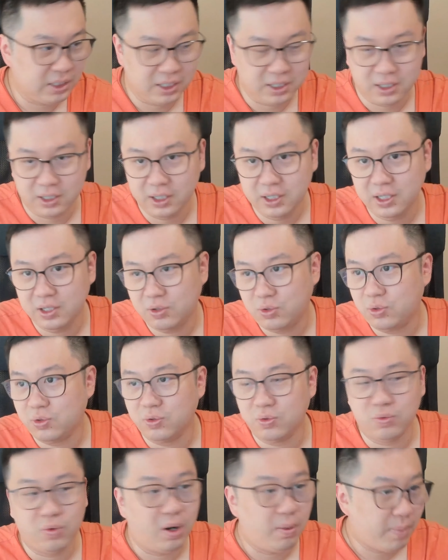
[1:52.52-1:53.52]
Or the
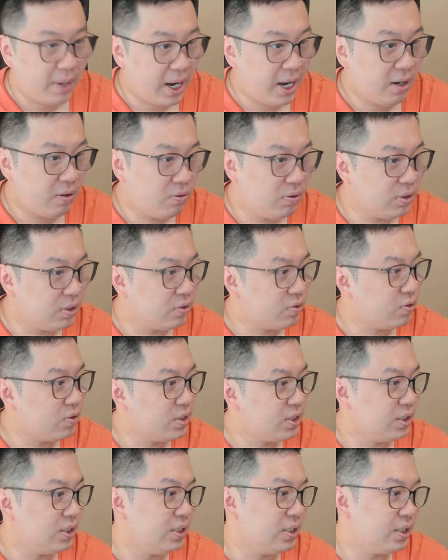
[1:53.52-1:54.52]
computer room in your
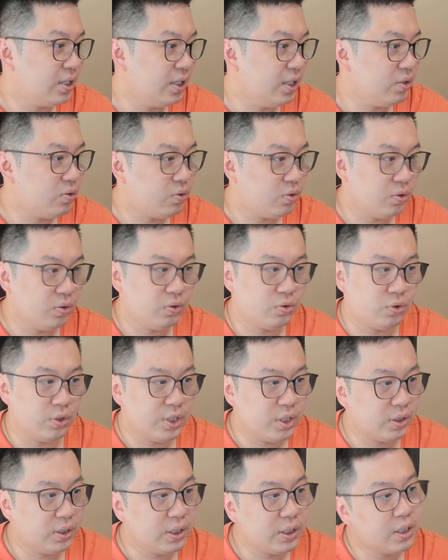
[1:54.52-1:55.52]
school. And
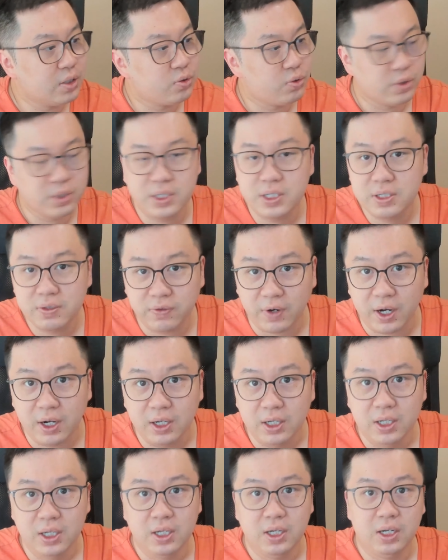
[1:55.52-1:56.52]
maybe some libraries
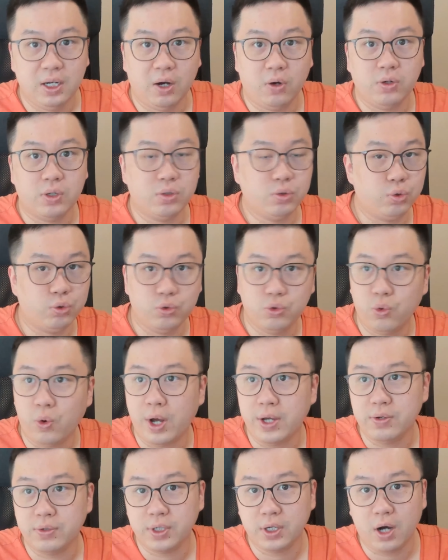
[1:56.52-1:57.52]
has computers.
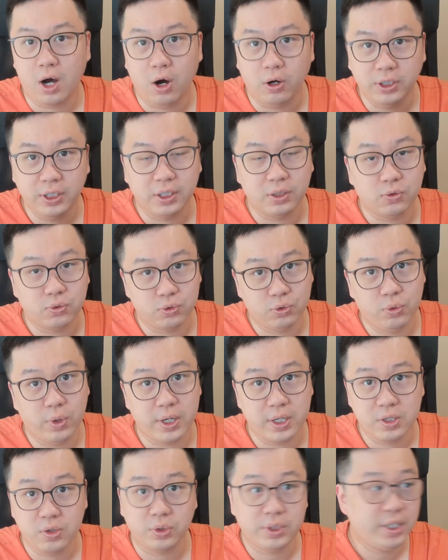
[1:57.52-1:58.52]
Or you can borrow your
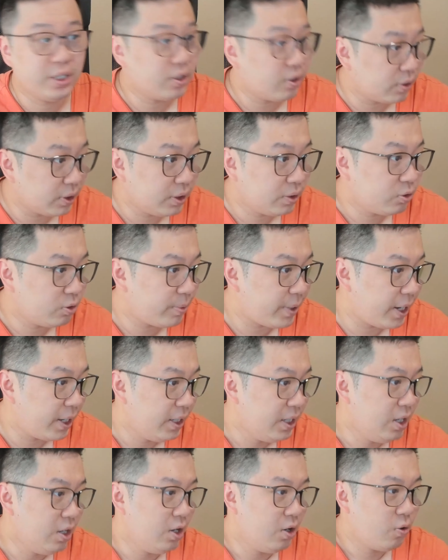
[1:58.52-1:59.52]
friends and buy him
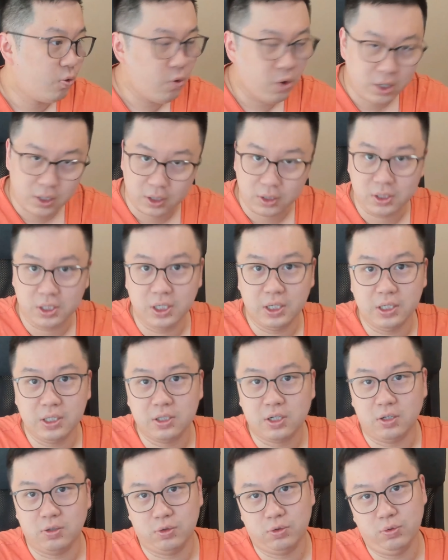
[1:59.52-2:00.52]
a drink. You'll
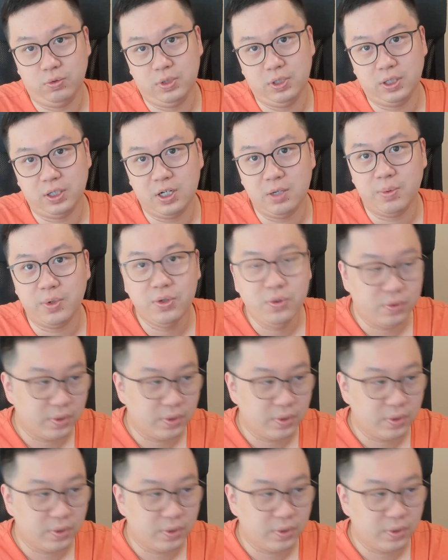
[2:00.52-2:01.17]
find a way.